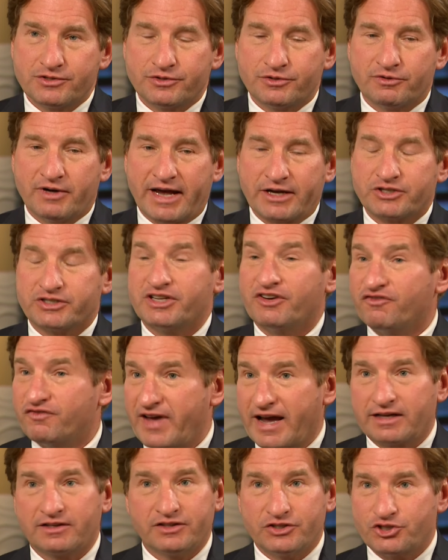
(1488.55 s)
to actually
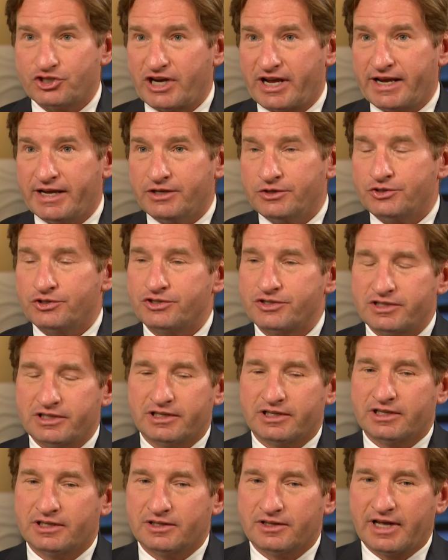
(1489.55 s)
affect the change
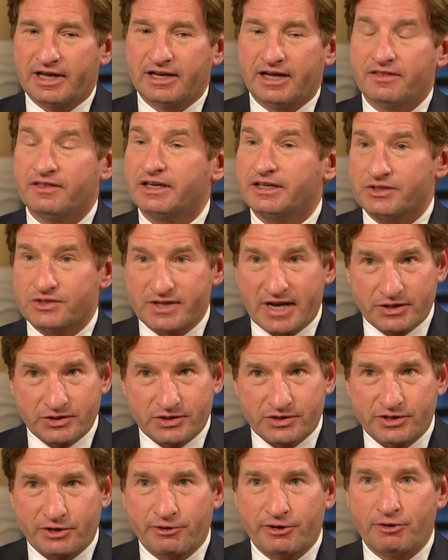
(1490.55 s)
uh, that I think is
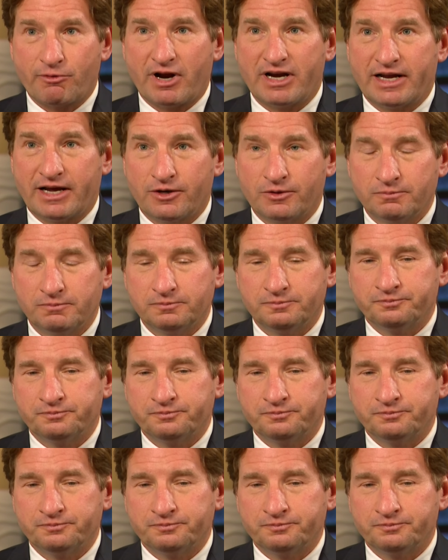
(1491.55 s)
necessary right now.